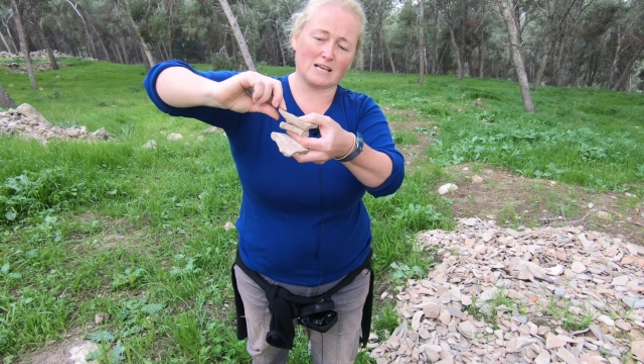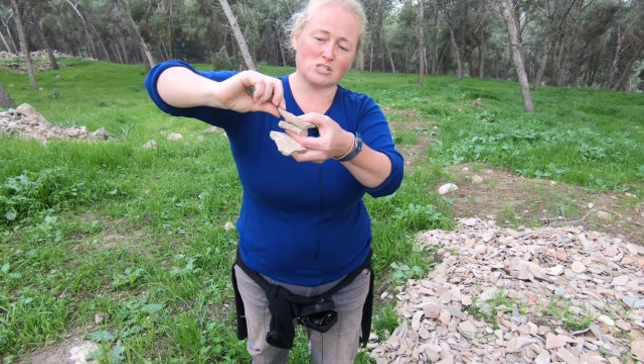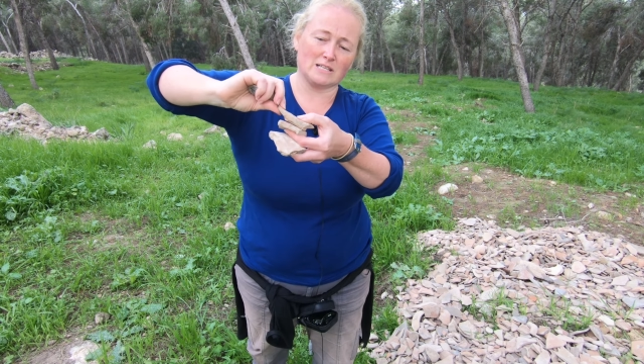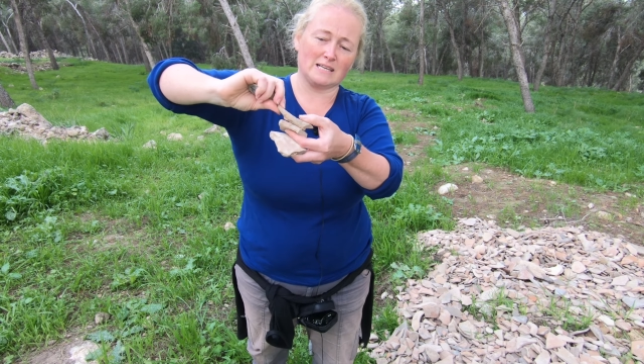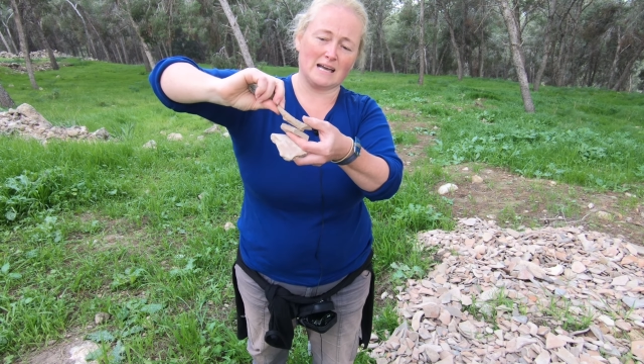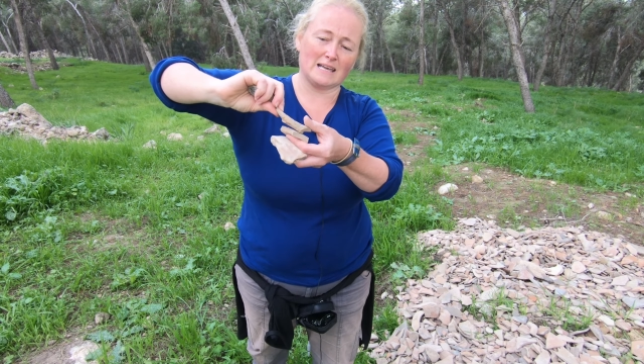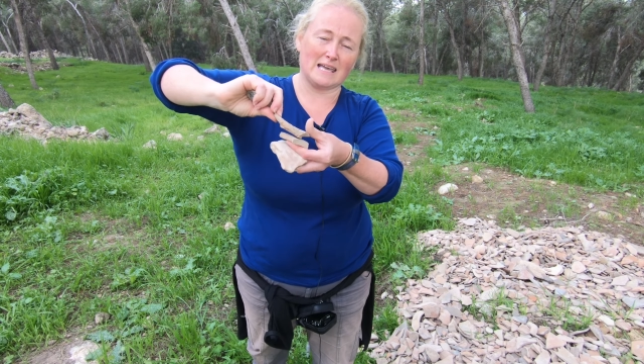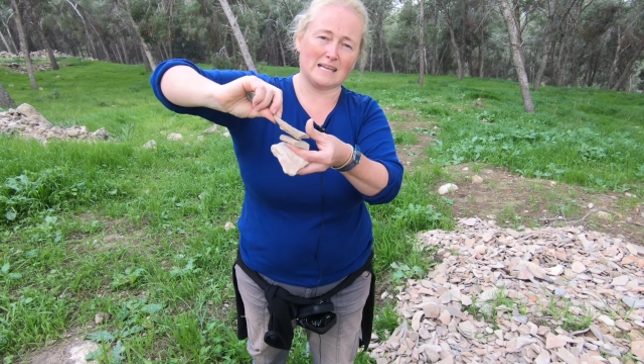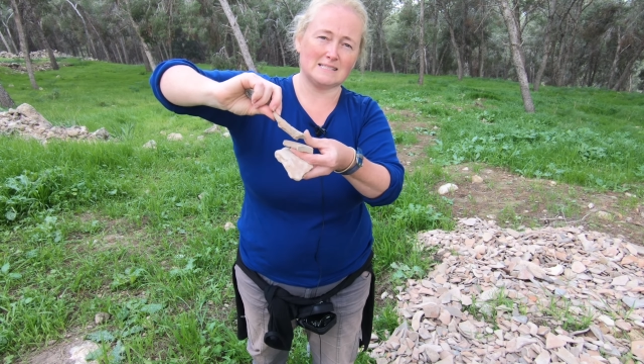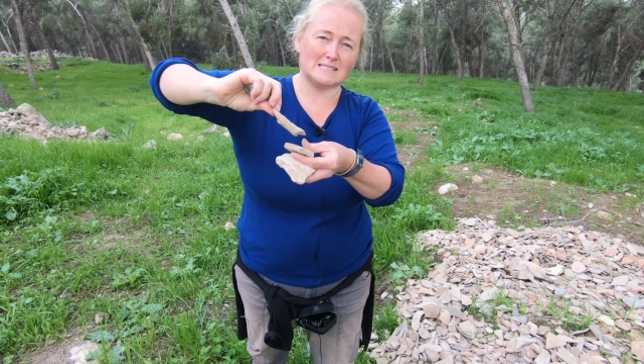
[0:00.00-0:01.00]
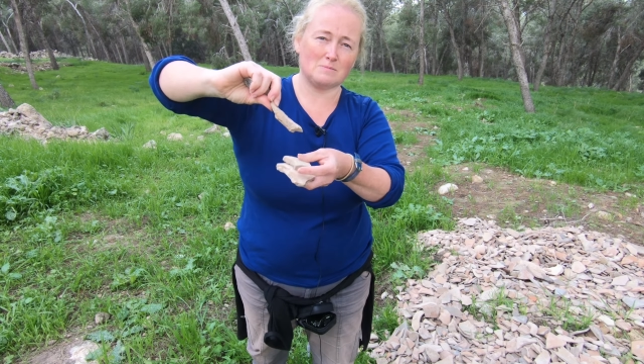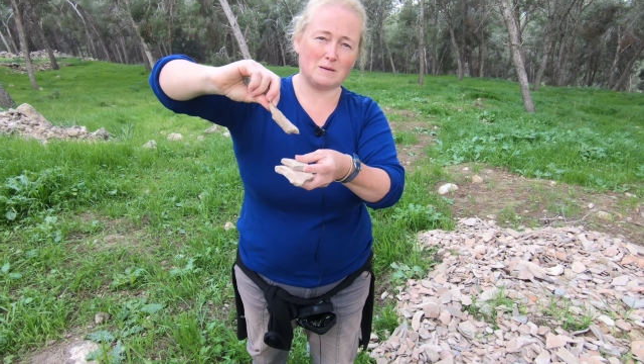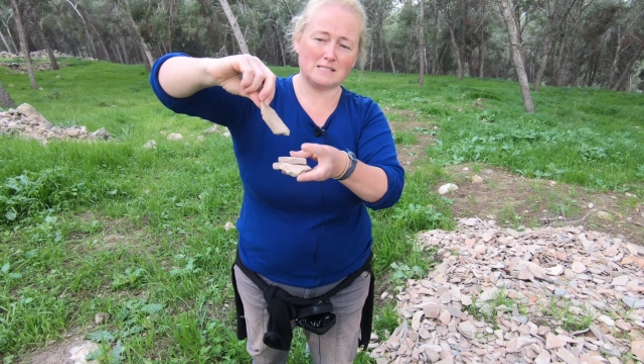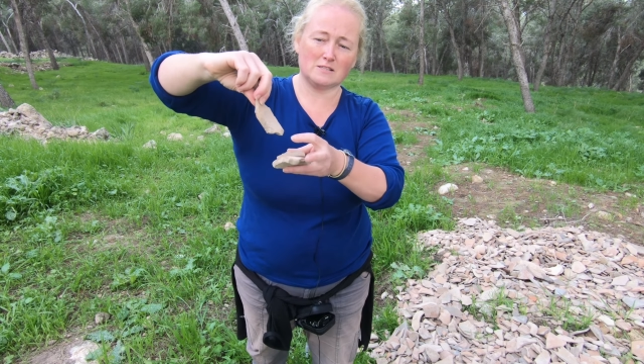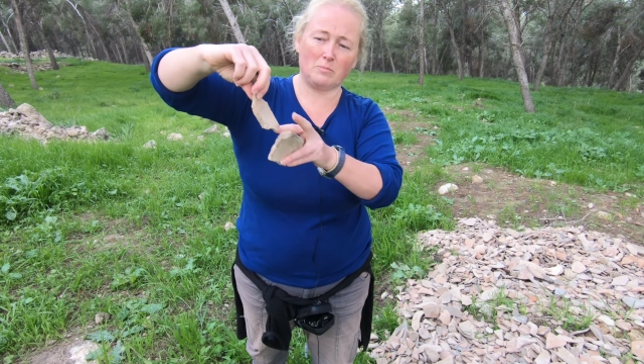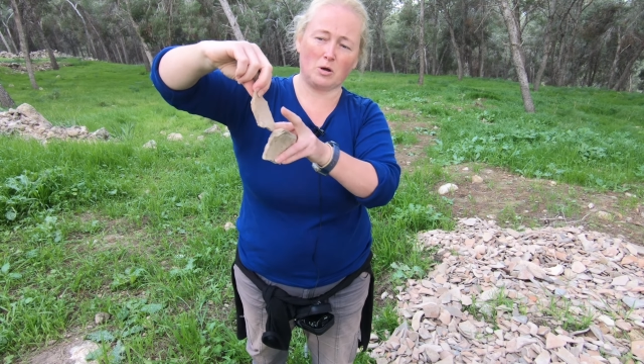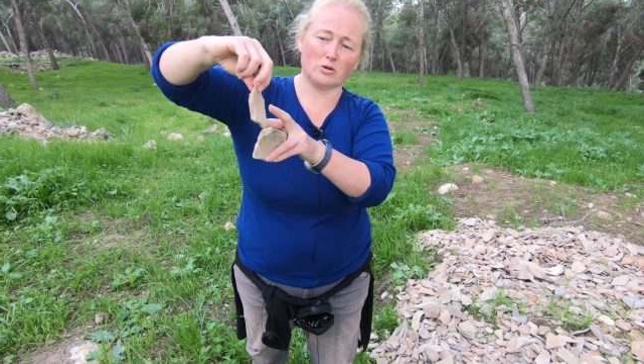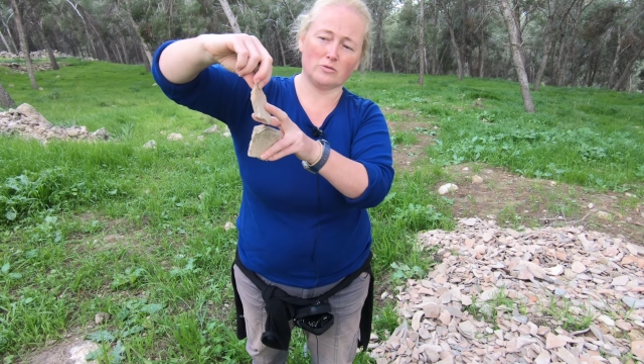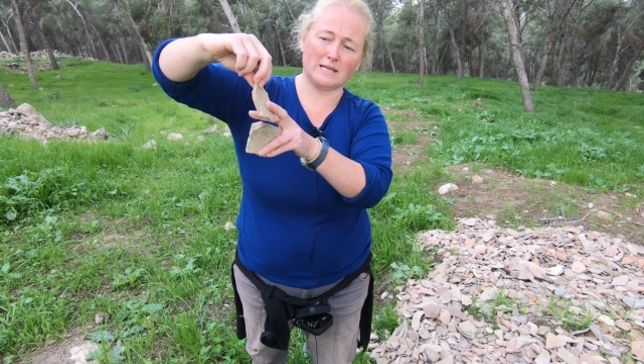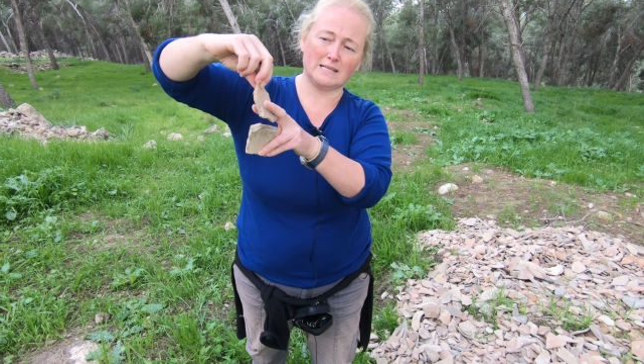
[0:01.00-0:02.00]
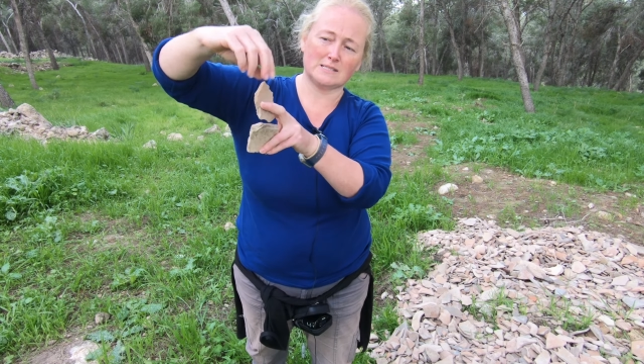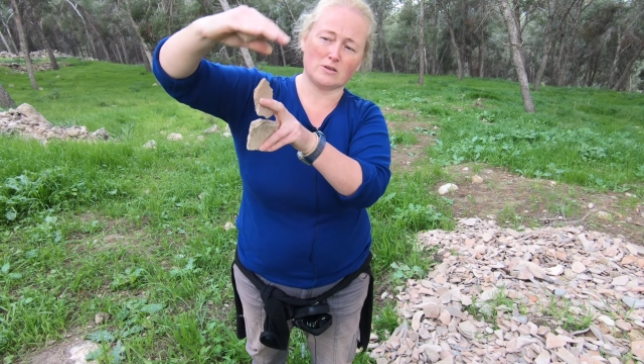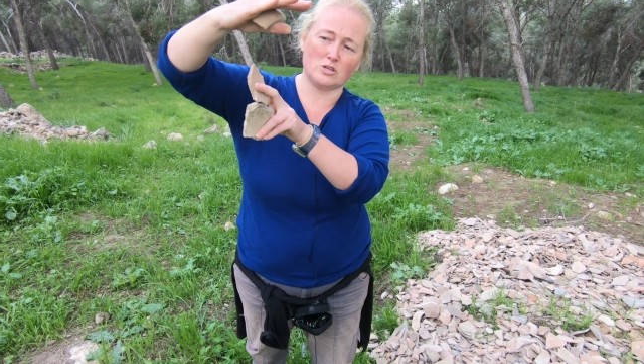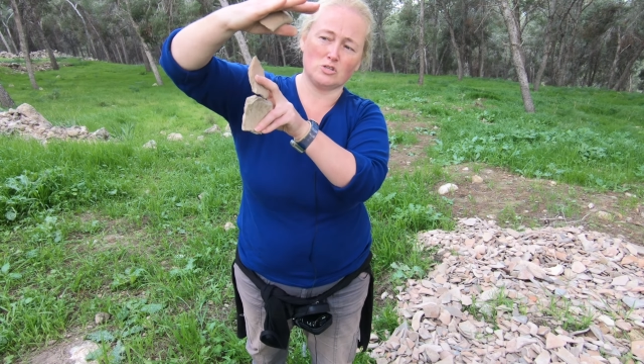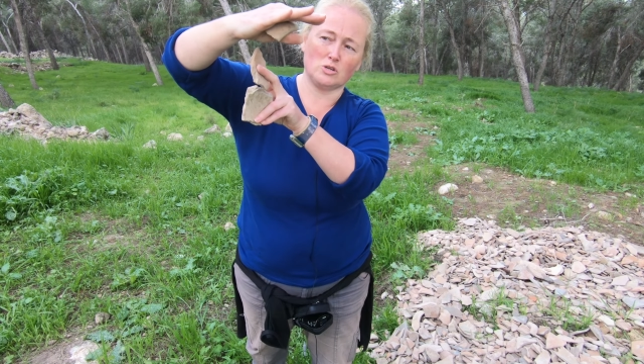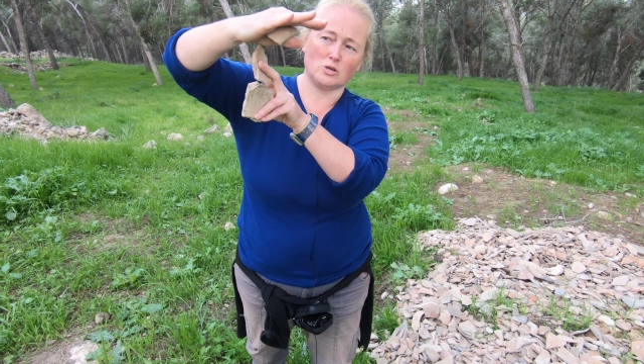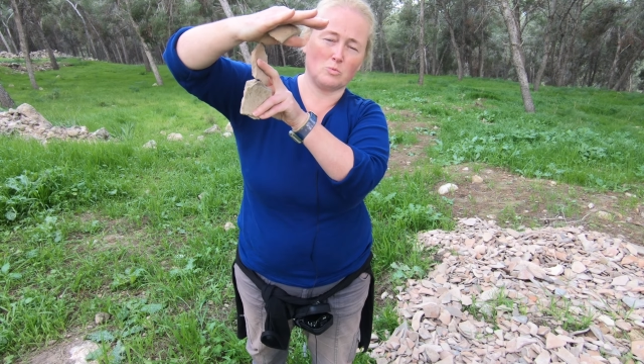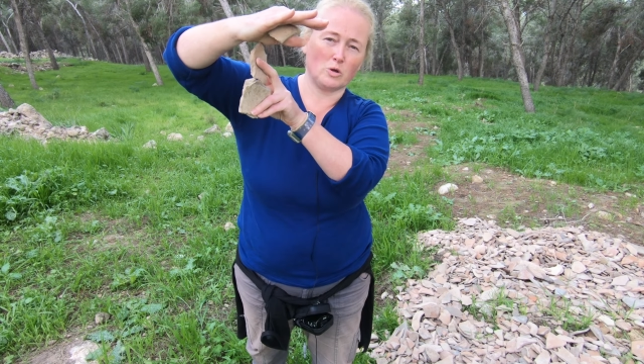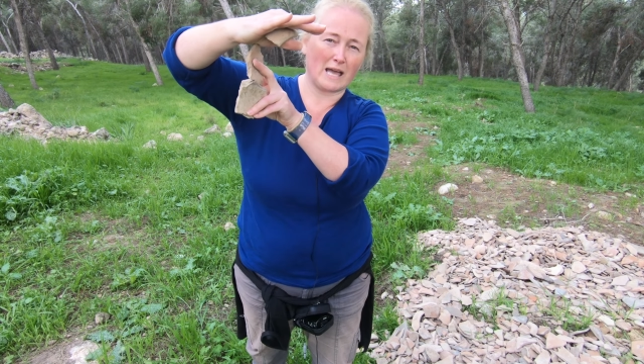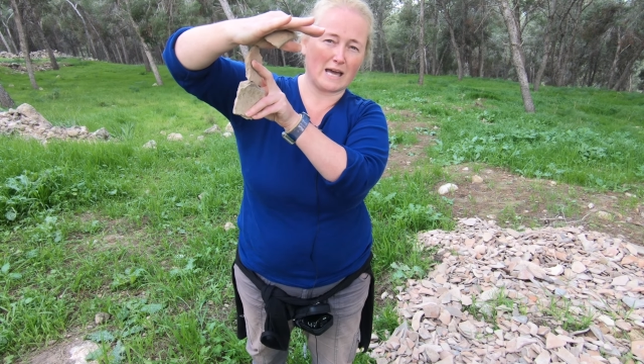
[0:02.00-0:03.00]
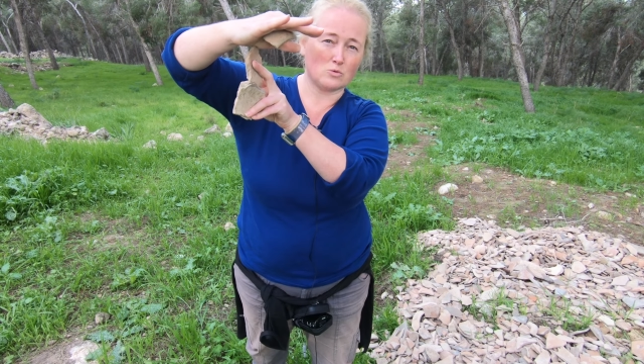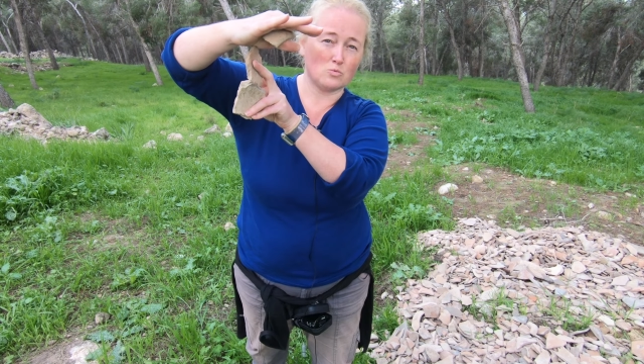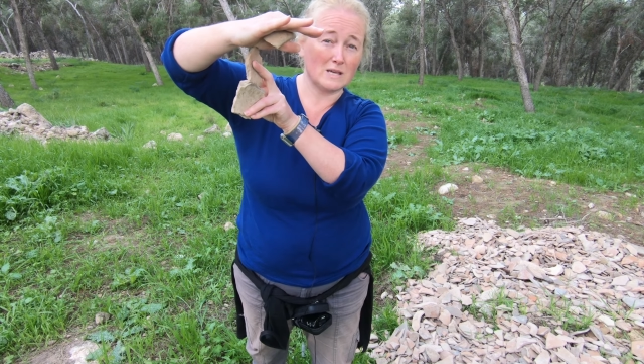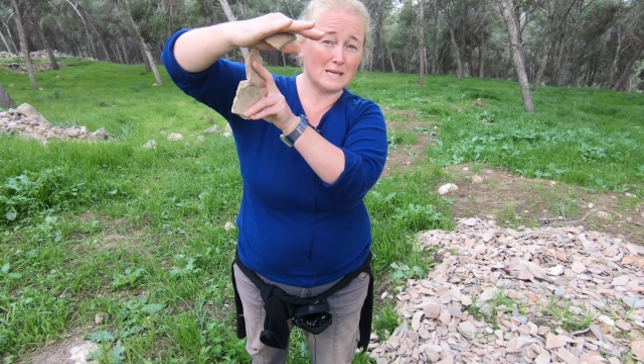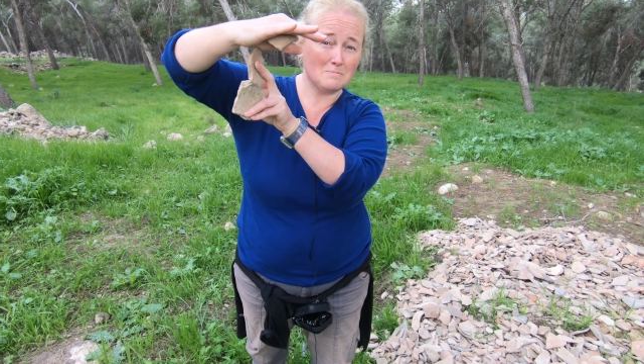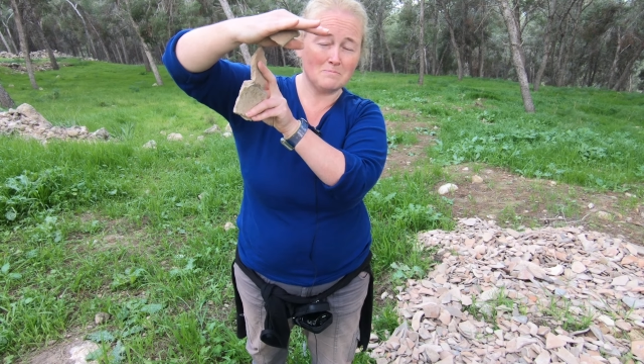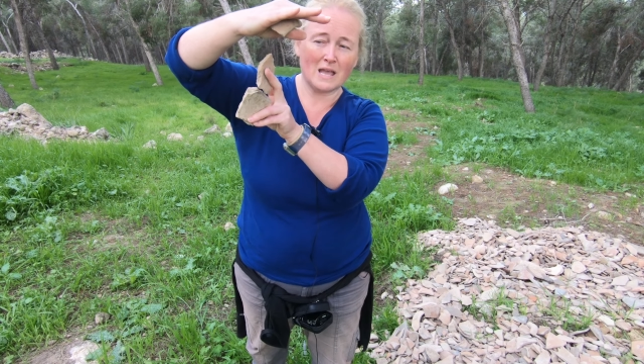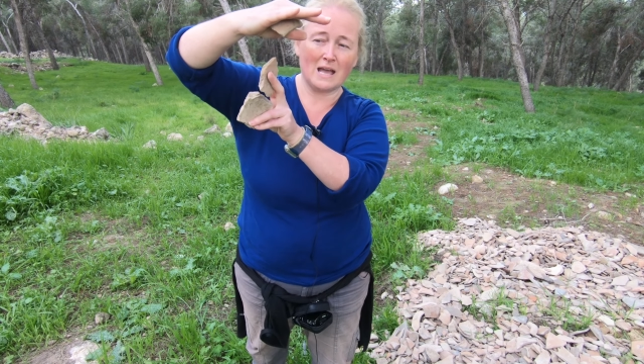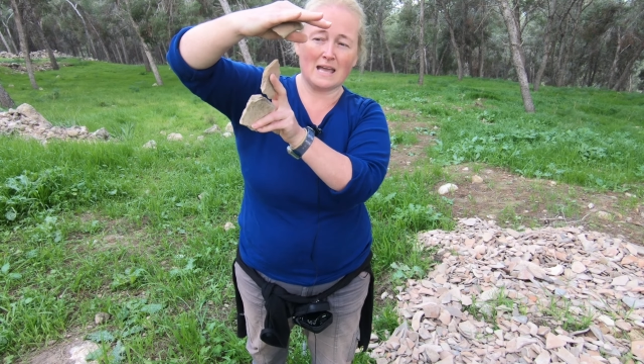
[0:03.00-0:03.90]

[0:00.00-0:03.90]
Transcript: actually against a piece of pottery so that you can work out a rim,